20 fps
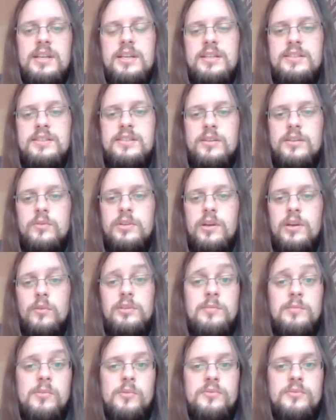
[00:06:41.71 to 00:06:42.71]
So the only
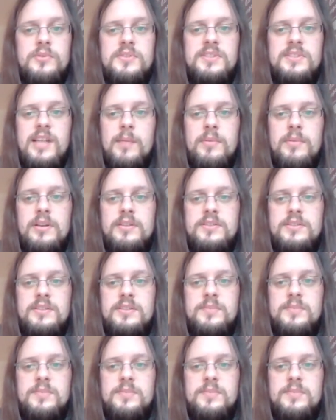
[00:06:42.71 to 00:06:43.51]
move to stop us is